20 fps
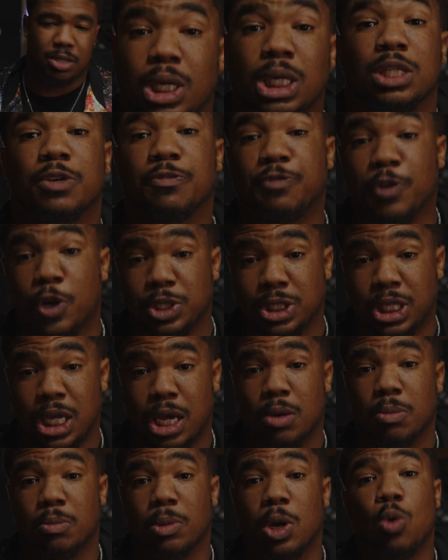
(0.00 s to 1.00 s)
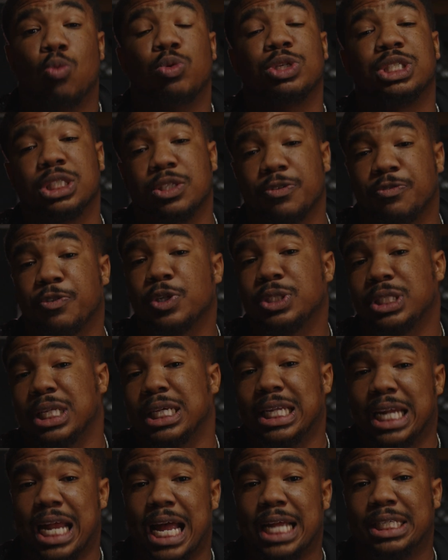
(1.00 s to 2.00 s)
The first step, which is the first thing
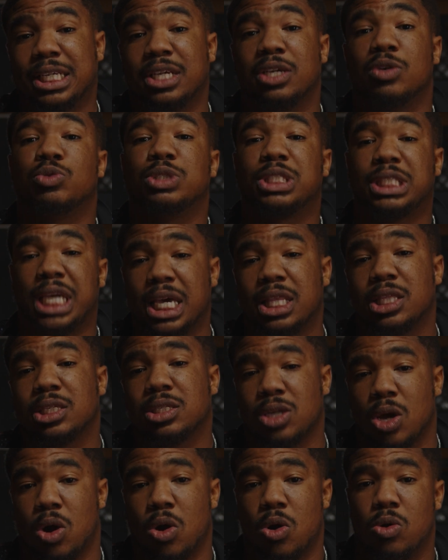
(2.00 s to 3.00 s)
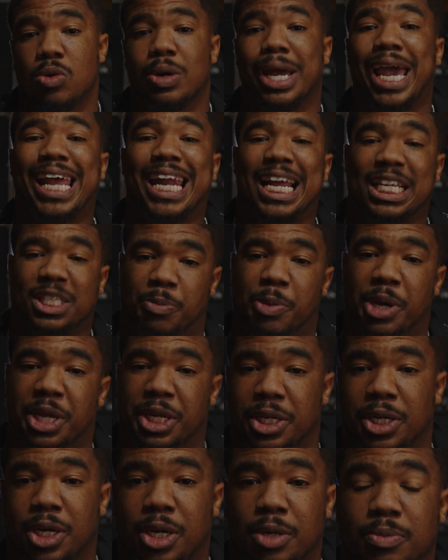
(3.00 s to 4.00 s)
that I did, was take the song and I sped
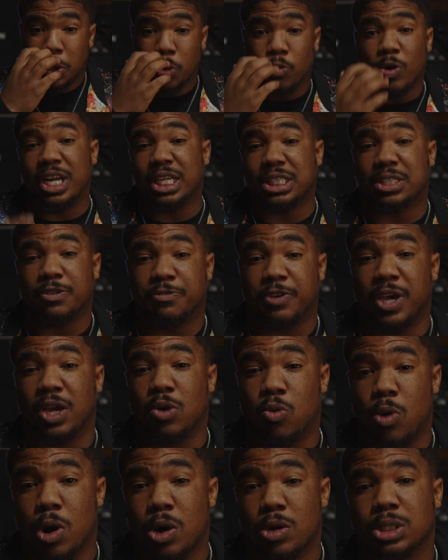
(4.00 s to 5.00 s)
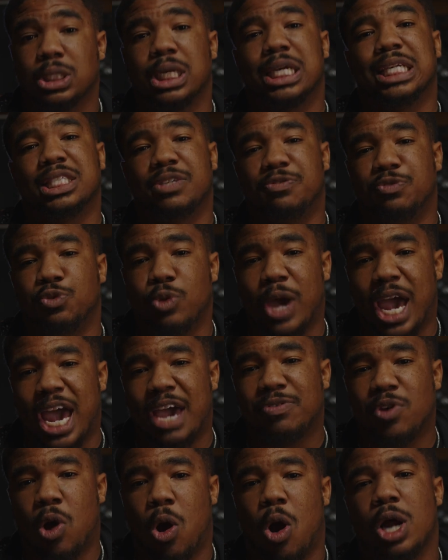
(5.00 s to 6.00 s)
it up. The way this effect works is if you have
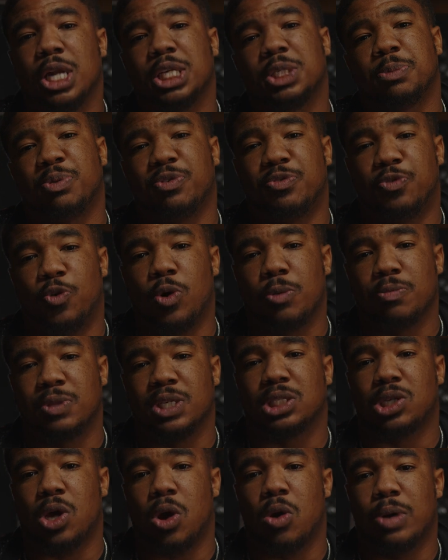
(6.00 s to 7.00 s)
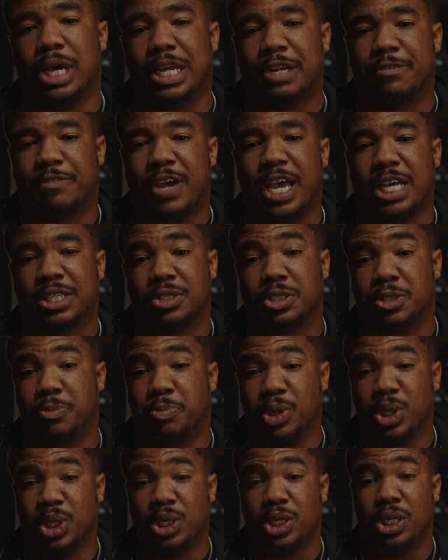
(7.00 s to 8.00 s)
the artist perform the song at a faster
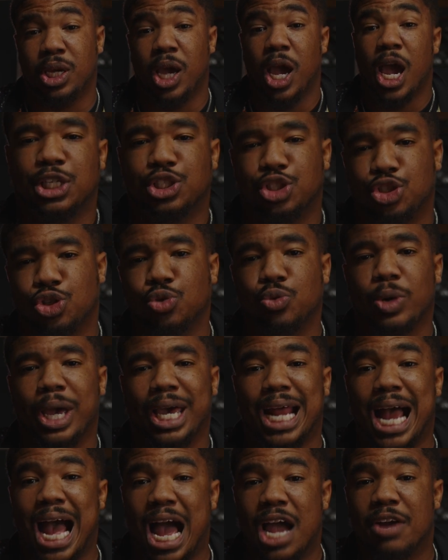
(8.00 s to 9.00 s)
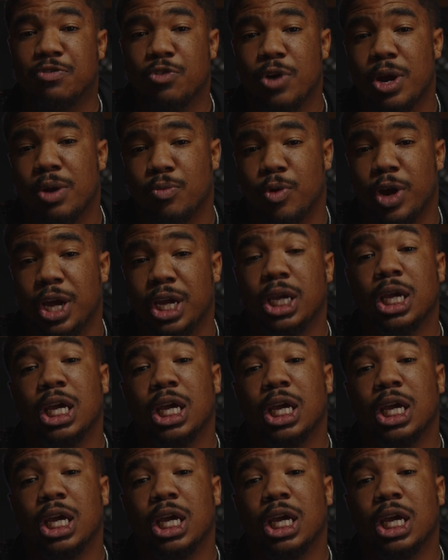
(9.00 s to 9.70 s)
speed and shoot at a higher frame rate,